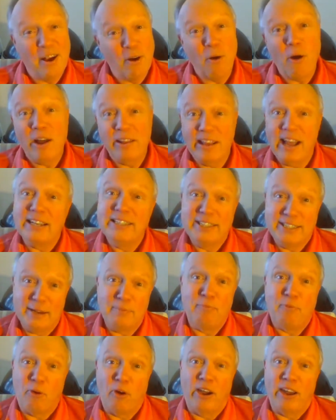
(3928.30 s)
and go on that
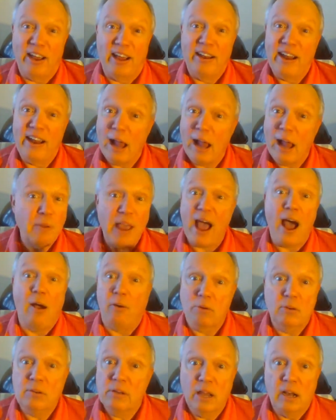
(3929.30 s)
ship for you and help you
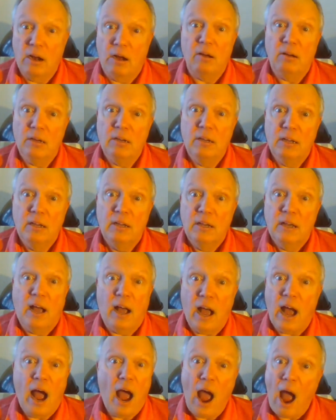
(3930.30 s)
out, you know,
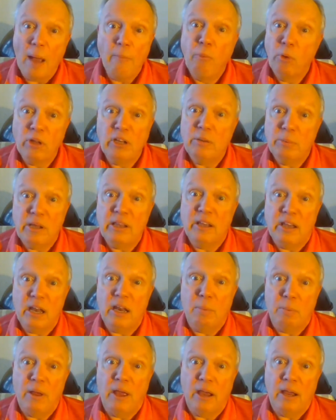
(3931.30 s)
I, am willing to be the
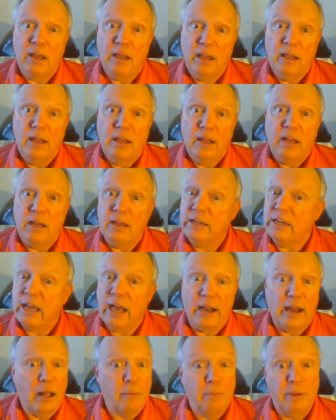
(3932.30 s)
guinea pig. Uh, you
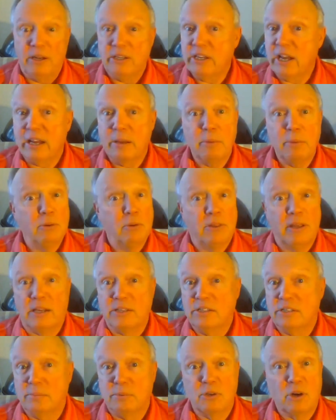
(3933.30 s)
got to help me out. You got to get me to
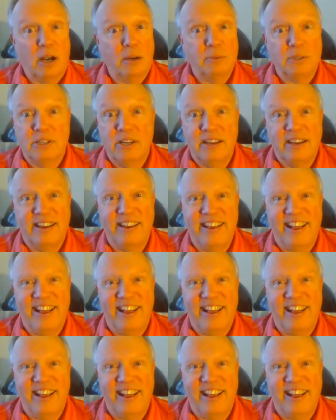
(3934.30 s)
1,000 subscribers.